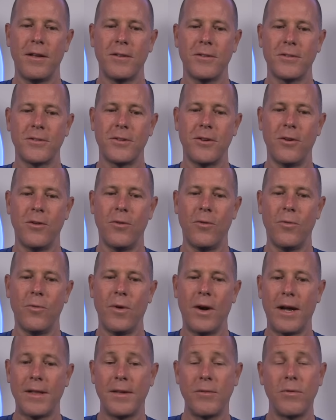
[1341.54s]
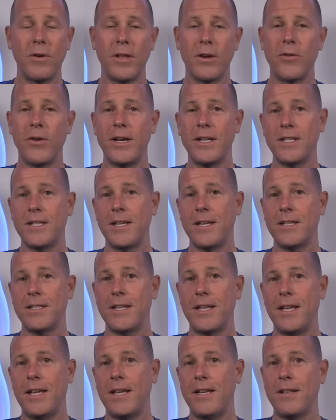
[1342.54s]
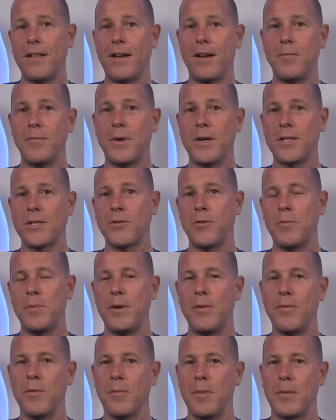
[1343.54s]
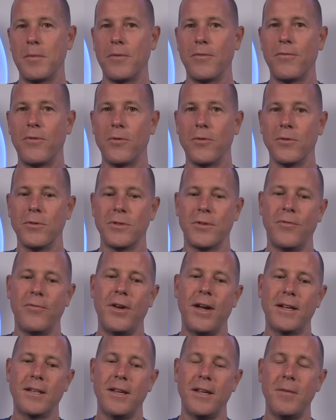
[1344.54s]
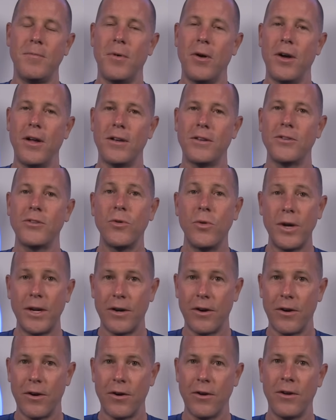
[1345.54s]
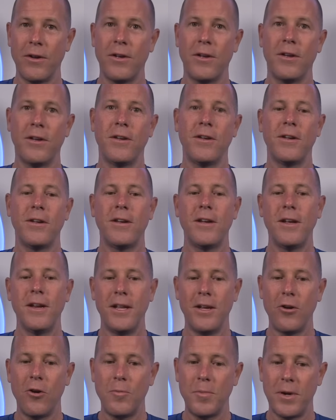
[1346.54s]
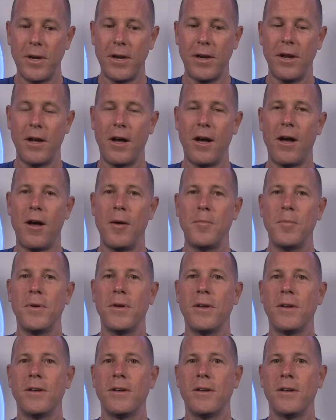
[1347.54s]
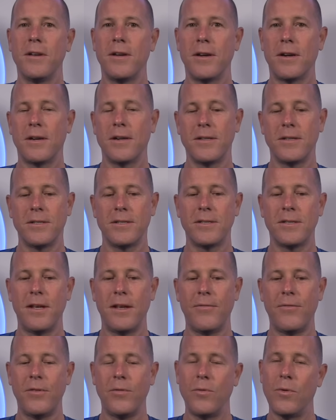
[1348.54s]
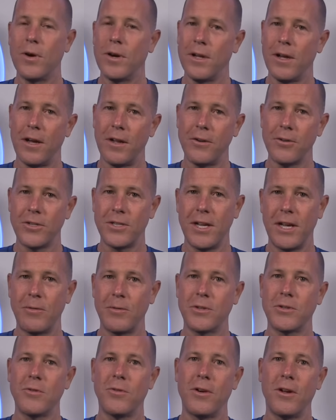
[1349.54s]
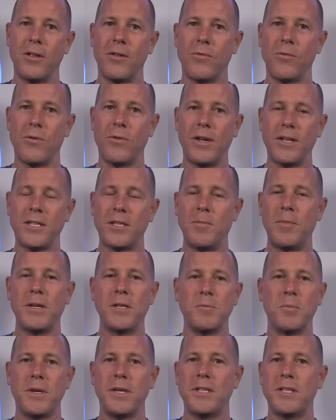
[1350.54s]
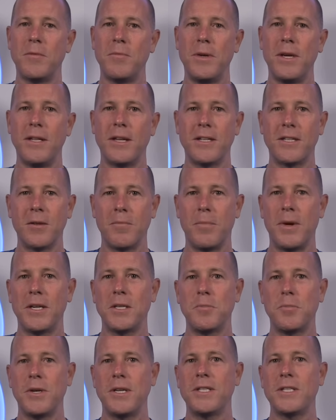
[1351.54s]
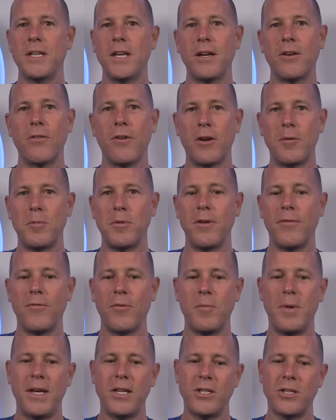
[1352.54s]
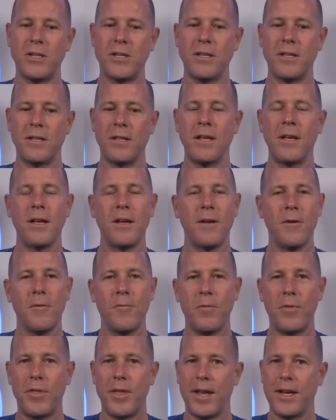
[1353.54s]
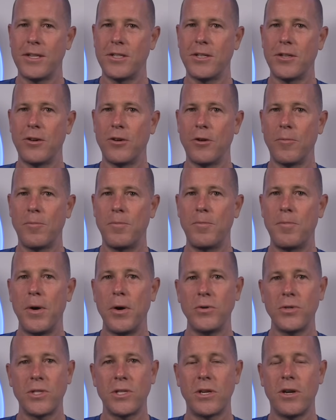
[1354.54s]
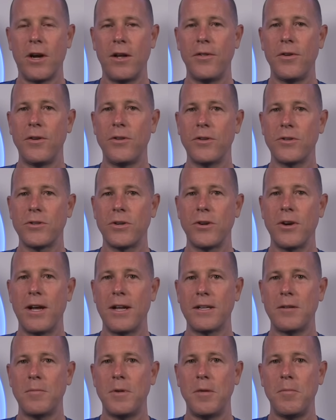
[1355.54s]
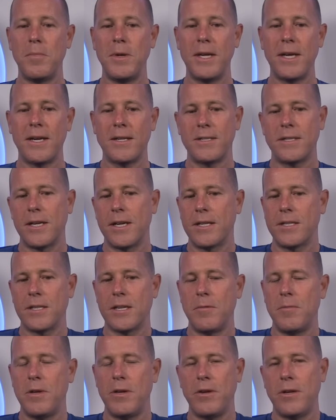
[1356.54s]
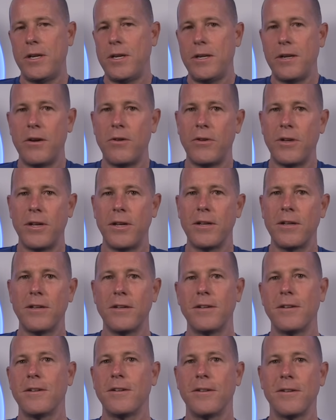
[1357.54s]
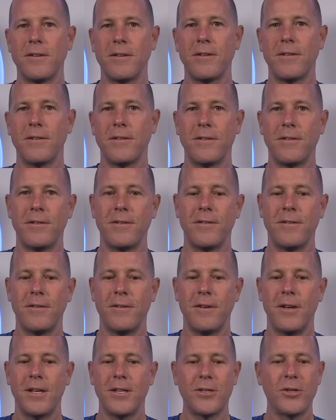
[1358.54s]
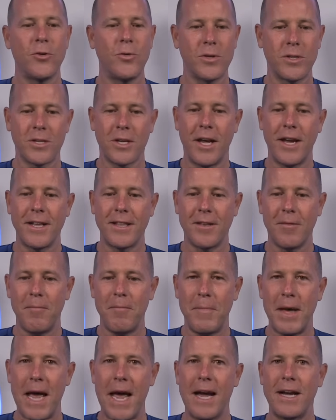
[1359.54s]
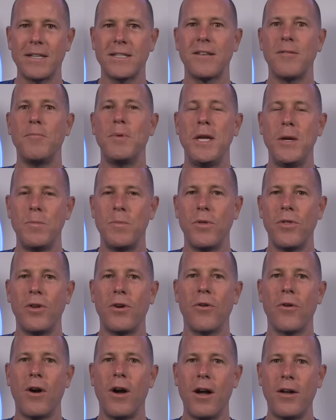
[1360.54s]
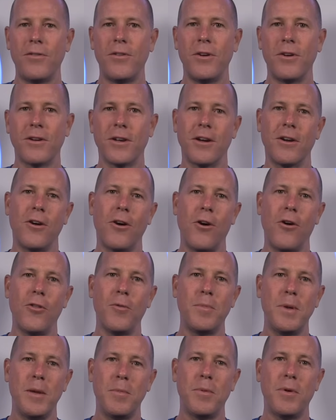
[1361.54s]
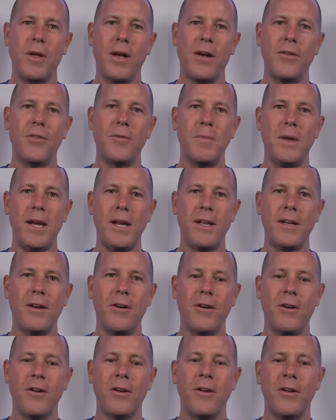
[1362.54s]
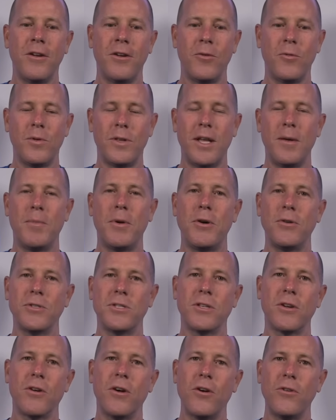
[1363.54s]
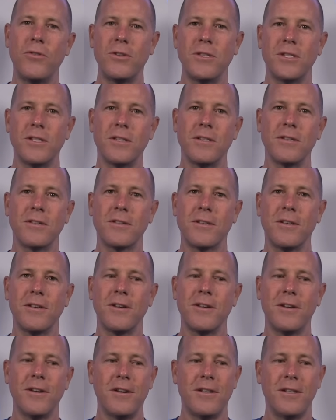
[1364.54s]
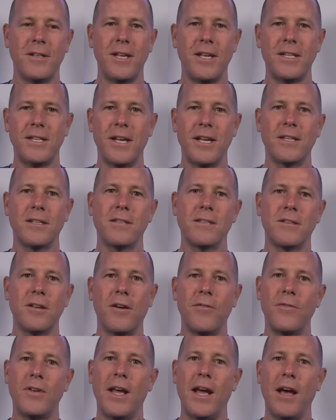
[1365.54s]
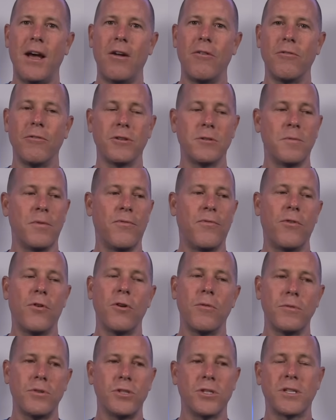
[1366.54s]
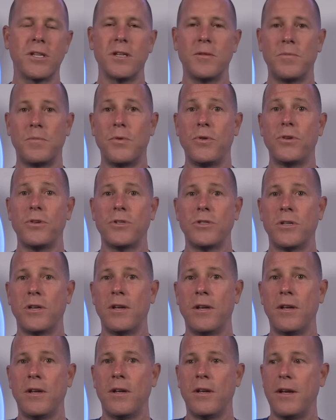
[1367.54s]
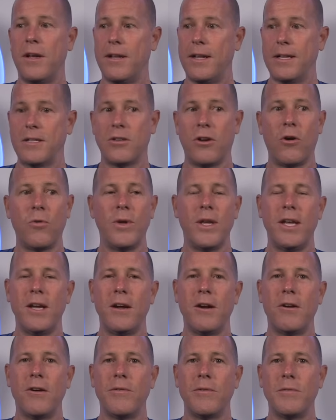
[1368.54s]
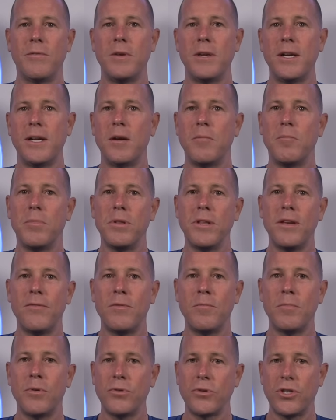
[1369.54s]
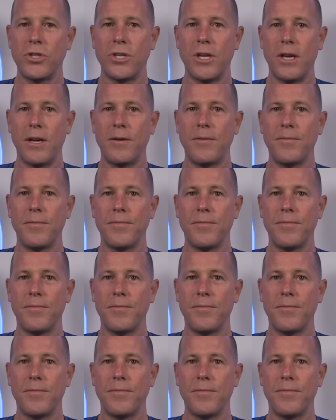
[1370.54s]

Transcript: So I think one of the greatest things that Elon Musk will be remembered for is the fact that he bought Twitter and he opened it up because if you want to understand what's going on in the world that's the best place to be that's the best place to get credible information and things that are posted on there that turn out to be bs it gets community noted and so it's like the mass of people that are on there can call the people out in the media when they post their hoaxes and then they take the stuff down whereas before it would just get pushed and that's all we hear and we would end up believing bullshit